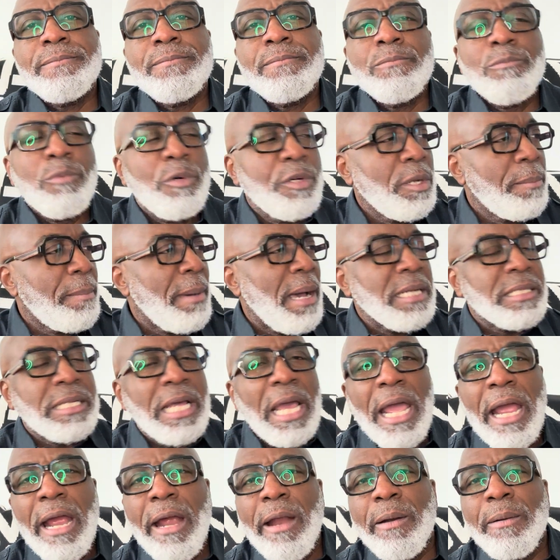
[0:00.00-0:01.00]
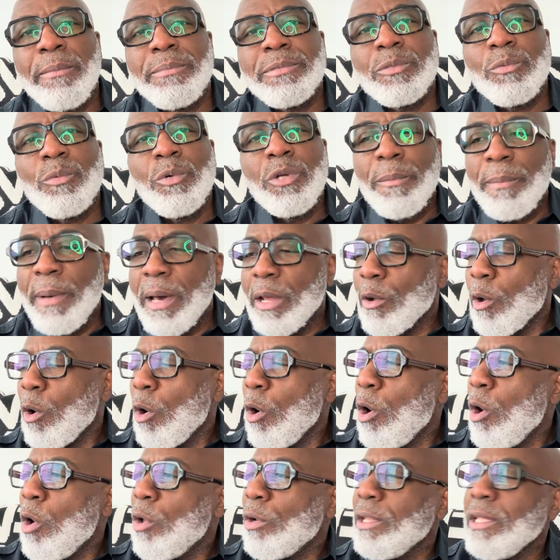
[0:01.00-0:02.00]
What about the Arabs? What about
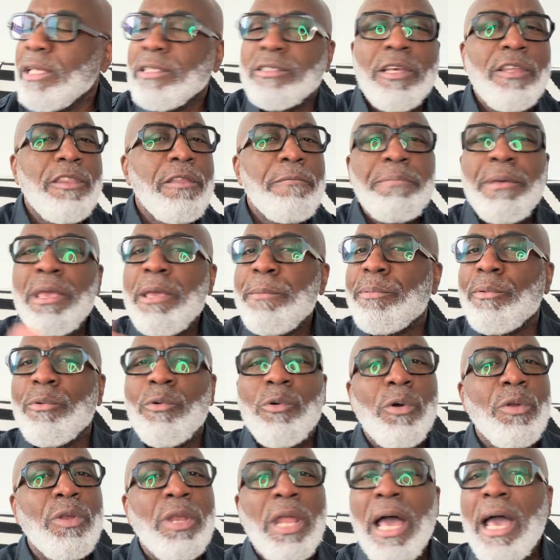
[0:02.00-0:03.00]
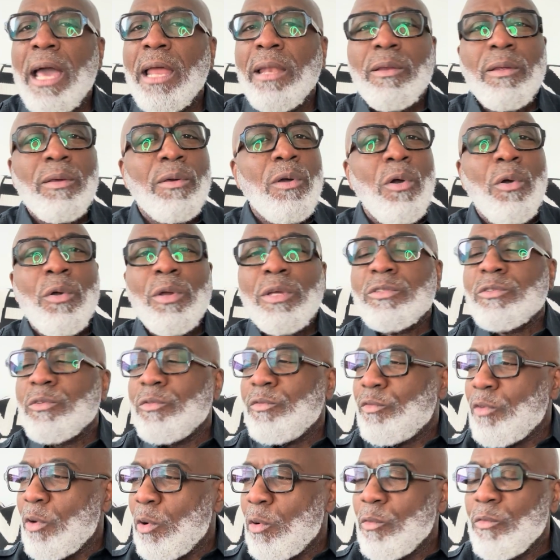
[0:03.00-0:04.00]
all these other people who are not going to
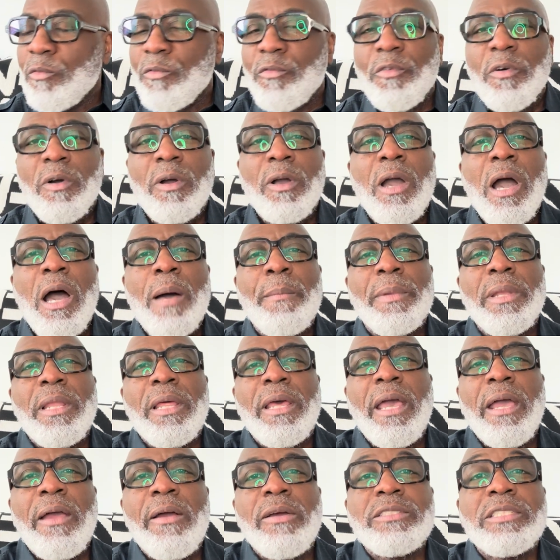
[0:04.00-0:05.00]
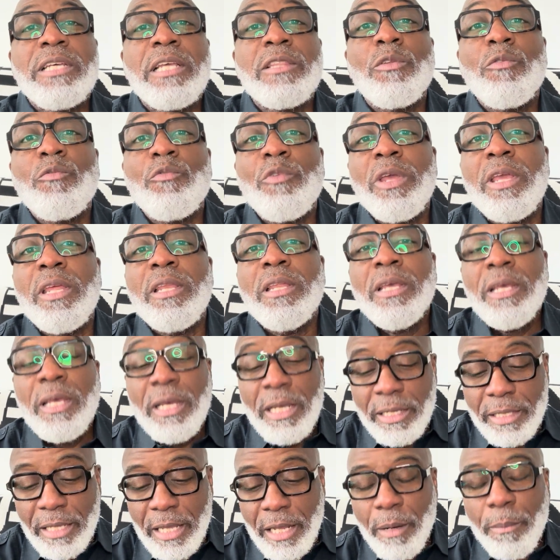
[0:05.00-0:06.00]
vote for Kamala Harris at the rate
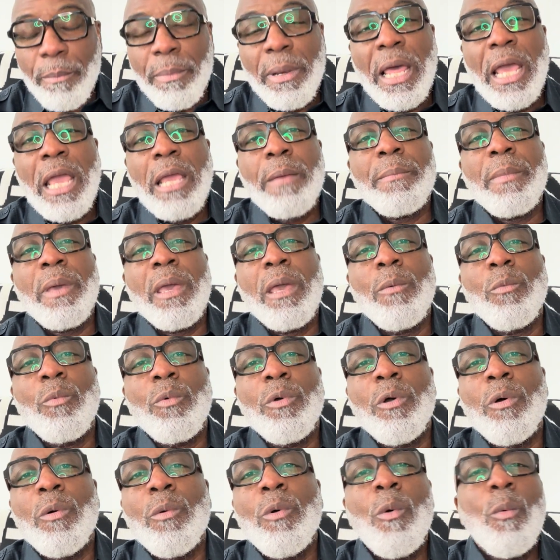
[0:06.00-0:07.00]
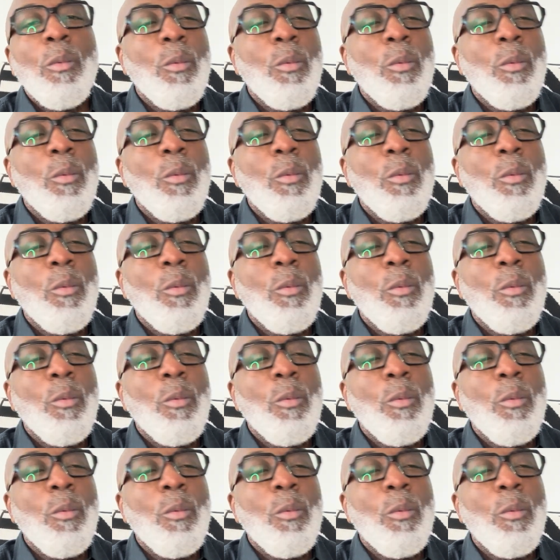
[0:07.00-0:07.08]
that a black man will?